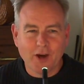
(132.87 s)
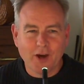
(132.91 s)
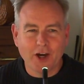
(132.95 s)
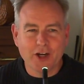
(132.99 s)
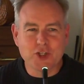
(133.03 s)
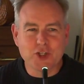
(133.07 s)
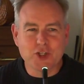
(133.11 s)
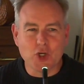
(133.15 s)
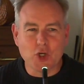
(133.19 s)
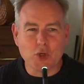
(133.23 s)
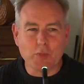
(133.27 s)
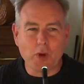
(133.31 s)
I
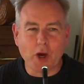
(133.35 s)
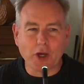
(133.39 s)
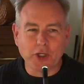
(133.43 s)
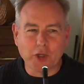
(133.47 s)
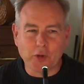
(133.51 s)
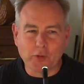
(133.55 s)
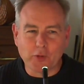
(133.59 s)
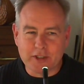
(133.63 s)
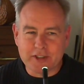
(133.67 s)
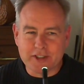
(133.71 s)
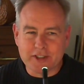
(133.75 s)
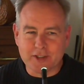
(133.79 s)
do. I
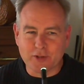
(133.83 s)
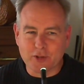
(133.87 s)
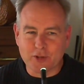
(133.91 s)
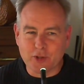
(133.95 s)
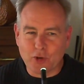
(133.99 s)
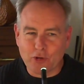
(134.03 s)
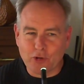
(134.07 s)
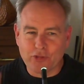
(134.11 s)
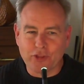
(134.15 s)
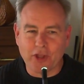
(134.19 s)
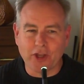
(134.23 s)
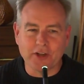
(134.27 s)
don't want to steal
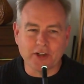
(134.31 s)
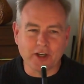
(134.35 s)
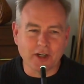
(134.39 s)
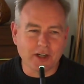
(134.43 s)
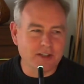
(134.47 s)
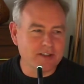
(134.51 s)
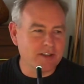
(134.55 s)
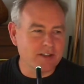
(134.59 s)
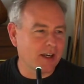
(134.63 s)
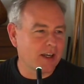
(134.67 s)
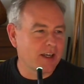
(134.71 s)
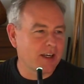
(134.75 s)
your thunder
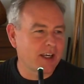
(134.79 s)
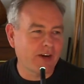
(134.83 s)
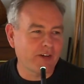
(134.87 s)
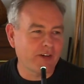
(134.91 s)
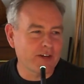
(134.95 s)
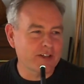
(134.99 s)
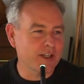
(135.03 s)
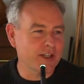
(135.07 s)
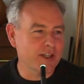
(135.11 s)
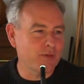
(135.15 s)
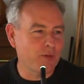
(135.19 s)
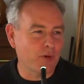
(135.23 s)
because I can
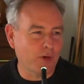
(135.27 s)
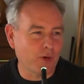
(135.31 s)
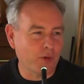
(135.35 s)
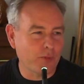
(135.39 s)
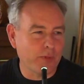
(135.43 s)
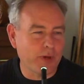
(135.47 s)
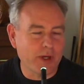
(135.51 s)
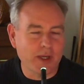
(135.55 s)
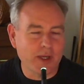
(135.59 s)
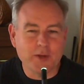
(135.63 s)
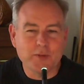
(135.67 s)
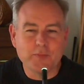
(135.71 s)
guarantee what it'll
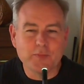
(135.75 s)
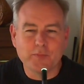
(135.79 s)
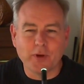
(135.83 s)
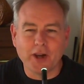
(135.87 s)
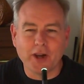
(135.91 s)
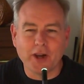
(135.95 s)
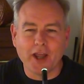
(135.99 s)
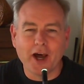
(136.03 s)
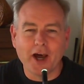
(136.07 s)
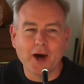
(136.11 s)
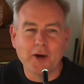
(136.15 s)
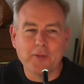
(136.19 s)
be.
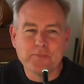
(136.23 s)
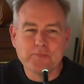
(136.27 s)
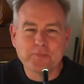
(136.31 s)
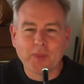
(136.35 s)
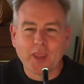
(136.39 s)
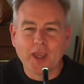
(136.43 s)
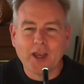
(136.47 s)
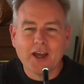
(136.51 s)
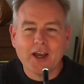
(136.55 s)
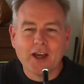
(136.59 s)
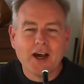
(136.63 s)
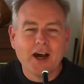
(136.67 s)
But
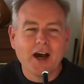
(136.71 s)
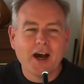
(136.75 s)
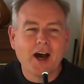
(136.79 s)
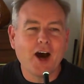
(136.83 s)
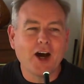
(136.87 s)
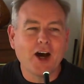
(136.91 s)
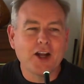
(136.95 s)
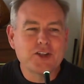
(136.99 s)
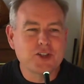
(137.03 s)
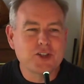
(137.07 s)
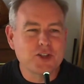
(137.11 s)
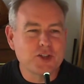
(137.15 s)

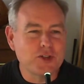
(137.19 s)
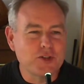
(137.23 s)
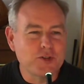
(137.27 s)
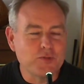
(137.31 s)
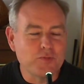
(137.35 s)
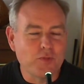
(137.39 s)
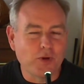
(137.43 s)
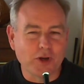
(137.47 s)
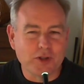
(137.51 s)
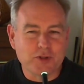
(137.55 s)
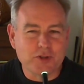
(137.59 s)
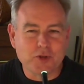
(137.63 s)
I do
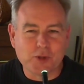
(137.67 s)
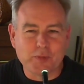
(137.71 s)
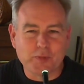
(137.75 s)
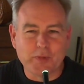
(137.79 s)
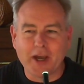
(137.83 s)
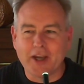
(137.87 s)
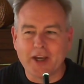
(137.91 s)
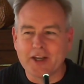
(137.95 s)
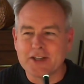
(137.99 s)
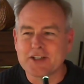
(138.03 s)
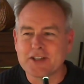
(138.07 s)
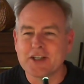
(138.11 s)
want to talk
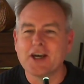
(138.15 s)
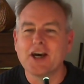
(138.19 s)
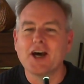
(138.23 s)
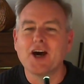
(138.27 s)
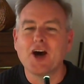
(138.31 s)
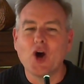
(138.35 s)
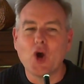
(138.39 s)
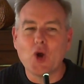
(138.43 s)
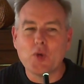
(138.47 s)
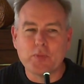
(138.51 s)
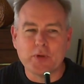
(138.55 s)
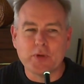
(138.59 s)
about
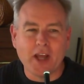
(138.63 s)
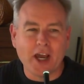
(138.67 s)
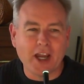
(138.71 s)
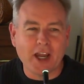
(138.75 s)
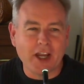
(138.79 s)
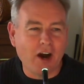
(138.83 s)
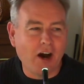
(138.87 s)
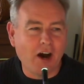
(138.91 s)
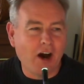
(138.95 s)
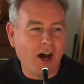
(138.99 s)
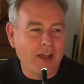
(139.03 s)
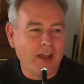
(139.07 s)

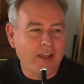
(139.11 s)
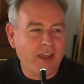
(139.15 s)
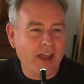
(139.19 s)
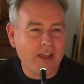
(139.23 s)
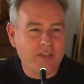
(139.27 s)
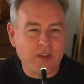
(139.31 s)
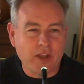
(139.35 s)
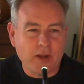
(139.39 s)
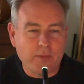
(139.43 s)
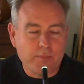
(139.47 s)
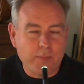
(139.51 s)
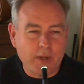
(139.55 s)
OpenAI. They
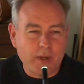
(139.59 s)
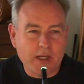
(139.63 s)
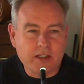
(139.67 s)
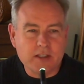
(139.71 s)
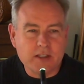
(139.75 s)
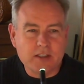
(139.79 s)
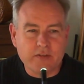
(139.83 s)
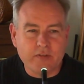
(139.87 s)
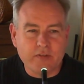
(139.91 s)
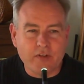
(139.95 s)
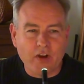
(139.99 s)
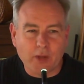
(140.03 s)
had their big
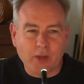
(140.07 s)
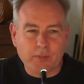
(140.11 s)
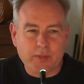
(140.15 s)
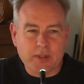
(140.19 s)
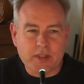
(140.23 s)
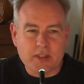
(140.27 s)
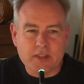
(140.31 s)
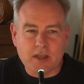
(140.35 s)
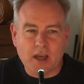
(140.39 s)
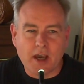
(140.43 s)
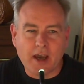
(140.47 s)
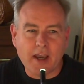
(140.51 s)

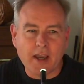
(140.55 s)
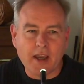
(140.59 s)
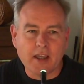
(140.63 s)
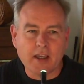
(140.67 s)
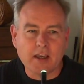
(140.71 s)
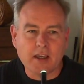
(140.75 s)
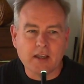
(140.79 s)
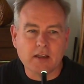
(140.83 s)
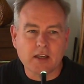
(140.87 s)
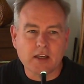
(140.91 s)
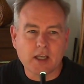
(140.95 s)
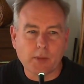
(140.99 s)
development
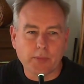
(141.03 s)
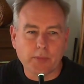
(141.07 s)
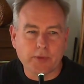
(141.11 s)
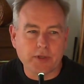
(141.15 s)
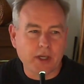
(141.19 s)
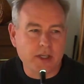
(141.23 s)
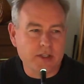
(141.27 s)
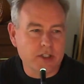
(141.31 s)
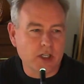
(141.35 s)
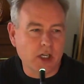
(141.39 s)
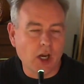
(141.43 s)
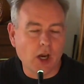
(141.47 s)
day a couple of
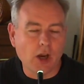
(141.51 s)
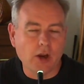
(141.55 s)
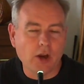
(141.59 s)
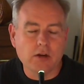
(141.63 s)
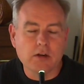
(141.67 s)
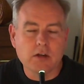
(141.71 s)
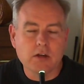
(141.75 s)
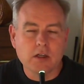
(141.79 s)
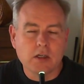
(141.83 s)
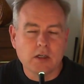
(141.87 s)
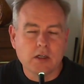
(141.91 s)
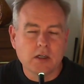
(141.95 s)
days ago,
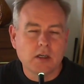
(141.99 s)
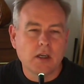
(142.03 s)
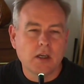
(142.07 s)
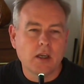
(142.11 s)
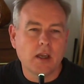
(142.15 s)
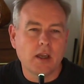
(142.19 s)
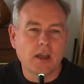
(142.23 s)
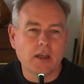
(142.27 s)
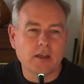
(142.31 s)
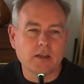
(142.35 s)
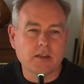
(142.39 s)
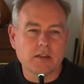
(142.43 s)

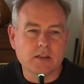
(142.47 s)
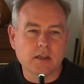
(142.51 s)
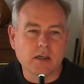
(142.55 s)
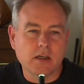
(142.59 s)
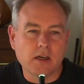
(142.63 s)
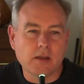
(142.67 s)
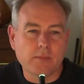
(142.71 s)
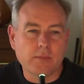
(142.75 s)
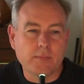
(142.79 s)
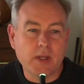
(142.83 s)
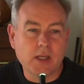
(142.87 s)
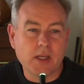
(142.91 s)
and
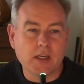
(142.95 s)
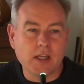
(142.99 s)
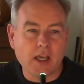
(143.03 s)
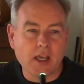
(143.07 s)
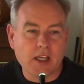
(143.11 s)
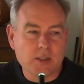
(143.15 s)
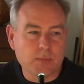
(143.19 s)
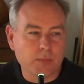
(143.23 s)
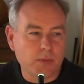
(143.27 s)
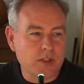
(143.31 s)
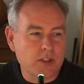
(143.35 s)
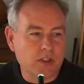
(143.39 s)
big
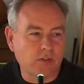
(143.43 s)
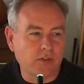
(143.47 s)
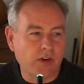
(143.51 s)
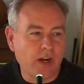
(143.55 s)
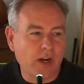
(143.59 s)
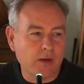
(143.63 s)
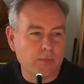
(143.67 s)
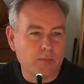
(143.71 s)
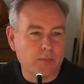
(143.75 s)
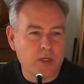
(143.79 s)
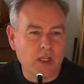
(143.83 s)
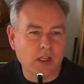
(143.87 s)
announcements
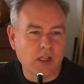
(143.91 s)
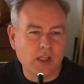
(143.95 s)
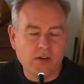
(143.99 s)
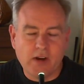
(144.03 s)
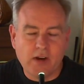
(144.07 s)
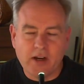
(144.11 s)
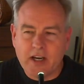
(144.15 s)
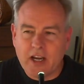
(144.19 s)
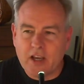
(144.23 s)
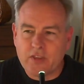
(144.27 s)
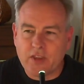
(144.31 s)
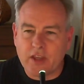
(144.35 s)
particularly
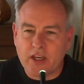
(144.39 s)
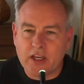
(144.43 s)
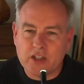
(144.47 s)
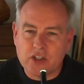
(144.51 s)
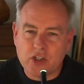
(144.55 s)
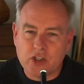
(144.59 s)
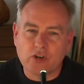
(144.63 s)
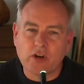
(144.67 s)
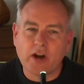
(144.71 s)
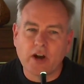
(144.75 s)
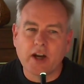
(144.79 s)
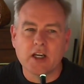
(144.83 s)
around how they're
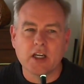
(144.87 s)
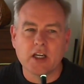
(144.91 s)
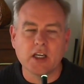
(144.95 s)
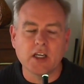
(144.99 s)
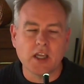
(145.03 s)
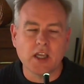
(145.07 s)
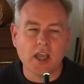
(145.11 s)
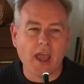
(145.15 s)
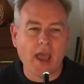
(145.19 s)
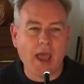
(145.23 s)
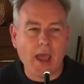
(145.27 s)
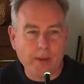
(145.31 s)
integrating
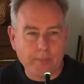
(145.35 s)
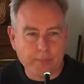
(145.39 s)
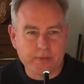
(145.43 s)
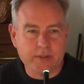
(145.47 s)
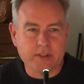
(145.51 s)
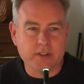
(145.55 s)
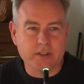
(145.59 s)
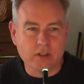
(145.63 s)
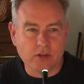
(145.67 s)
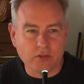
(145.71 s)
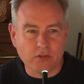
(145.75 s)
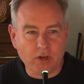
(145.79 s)

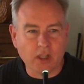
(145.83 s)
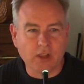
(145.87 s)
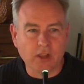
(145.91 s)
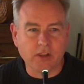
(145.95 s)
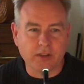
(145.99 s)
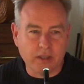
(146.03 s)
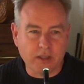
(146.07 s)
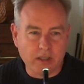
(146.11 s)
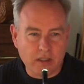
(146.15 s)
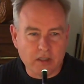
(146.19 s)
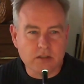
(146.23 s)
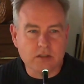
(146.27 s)
apps
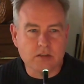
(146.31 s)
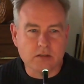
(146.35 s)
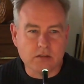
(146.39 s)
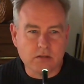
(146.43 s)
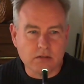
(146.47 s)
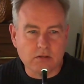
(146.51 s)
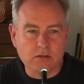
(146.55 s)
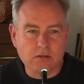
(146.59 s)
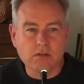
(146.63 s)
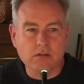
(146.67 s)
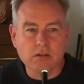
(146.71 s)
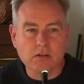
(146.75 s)
directly
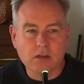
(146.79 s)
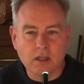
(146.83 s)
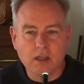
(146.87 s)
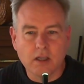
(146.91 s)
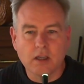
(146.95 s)
into